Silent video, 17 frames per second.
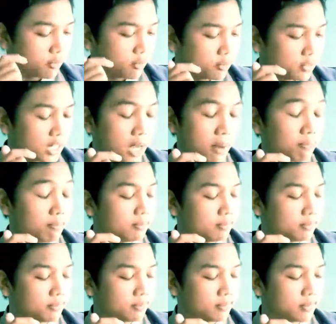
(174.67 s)
tap,
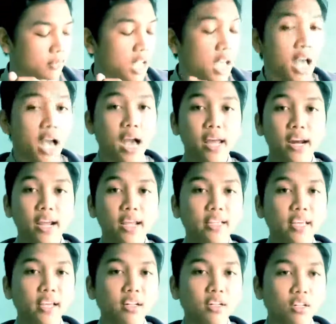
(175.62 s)
and I
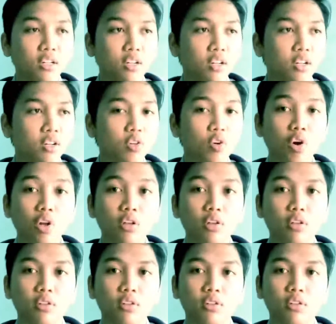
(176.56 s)
can
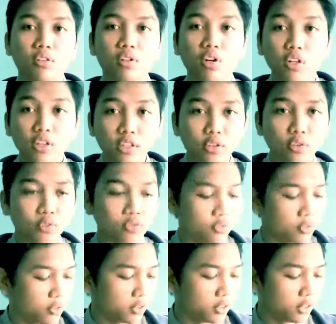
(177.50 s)
call you
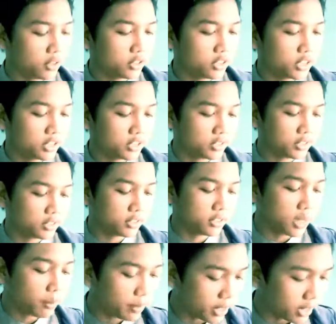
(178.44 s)
for just
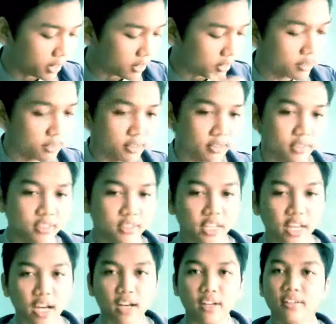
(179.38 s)
tapping it.
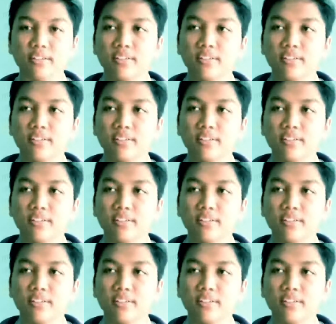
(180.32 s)
Yeah,